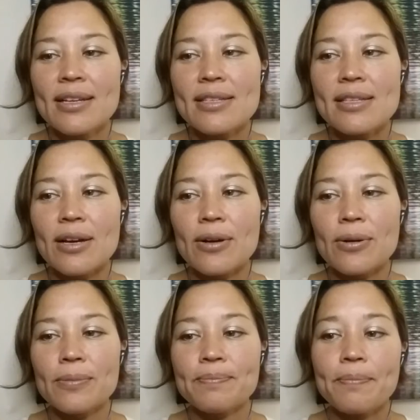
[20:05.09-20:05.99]

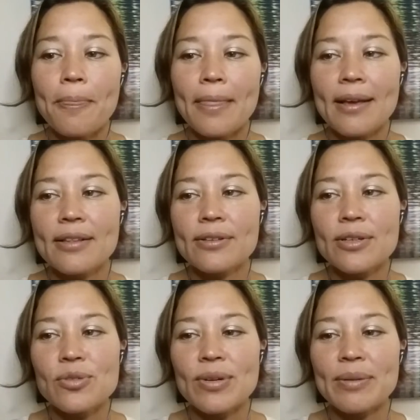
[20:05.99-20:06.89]
So
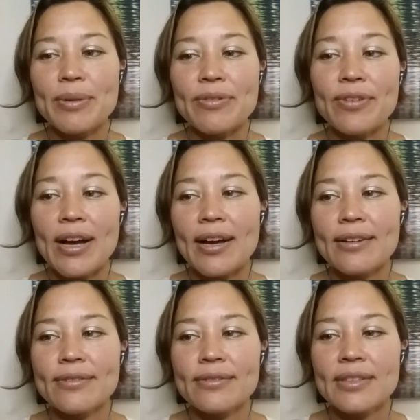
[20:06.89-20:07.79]
glucose went up by
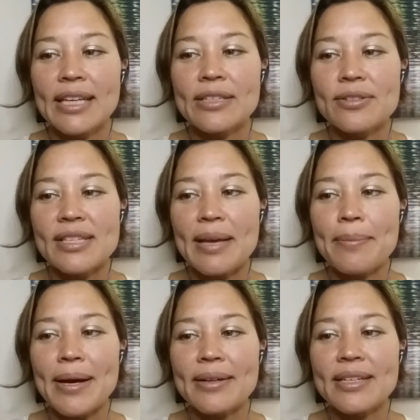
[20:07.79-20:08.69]
5, ketones came
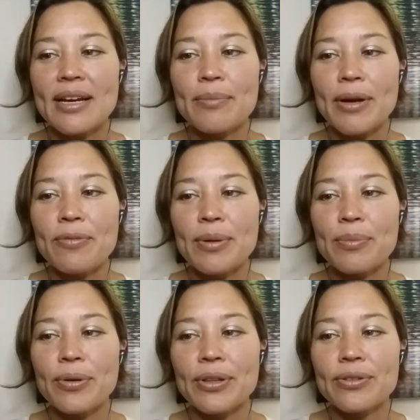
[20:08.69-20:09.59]
back down by
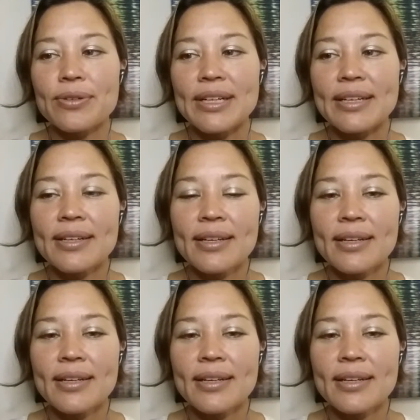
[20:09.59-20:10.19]
1.3.